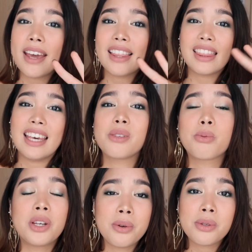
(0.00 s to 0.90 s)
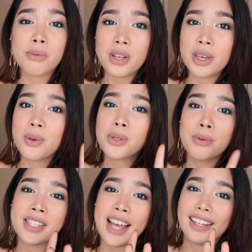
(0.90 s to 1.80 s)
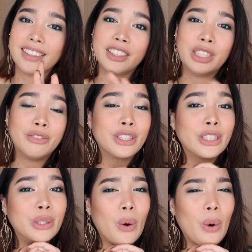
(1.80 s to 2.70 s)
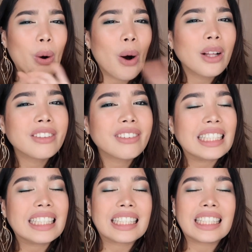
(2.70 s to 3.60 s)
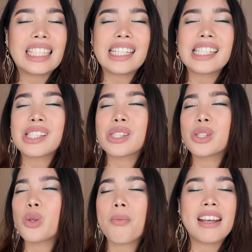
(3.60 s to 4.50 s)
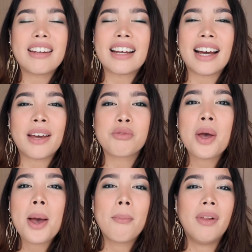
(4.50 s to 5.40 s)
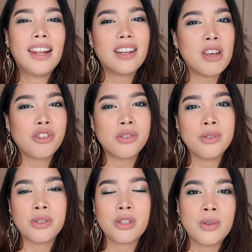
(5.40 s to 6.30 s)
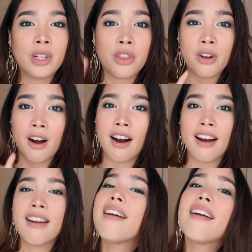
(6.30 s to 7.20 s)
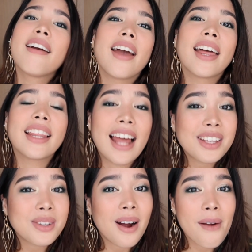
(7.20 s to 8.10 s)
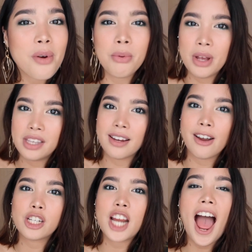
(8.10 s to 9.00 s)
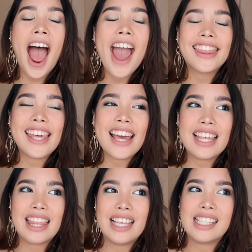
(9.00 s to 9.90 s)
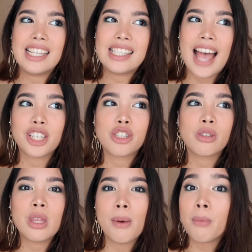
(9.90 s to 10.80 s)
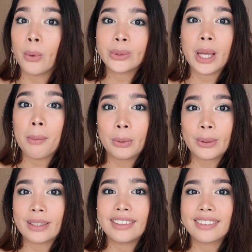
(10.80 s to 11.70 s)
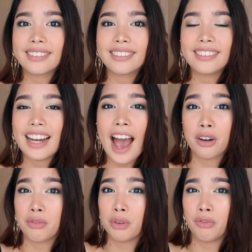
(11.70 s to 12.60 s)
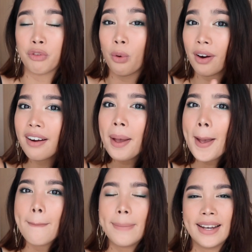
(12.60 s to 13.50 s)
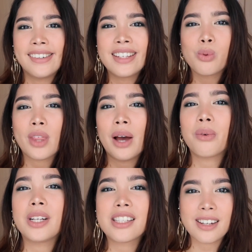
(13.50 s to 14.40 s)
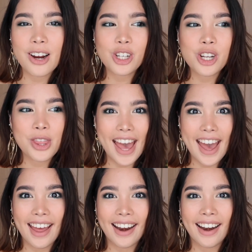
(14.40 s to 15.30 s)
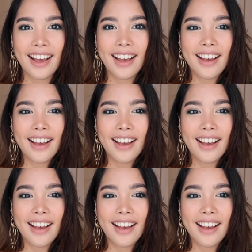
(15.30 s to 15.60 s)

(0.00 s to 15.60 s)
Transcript: main things: reduce, reuse, recycle. You've heard all of these things so many times, but let me introduce to you another R. And the last R would be research. I think that this is actually the most important out of the 4, because without research, then,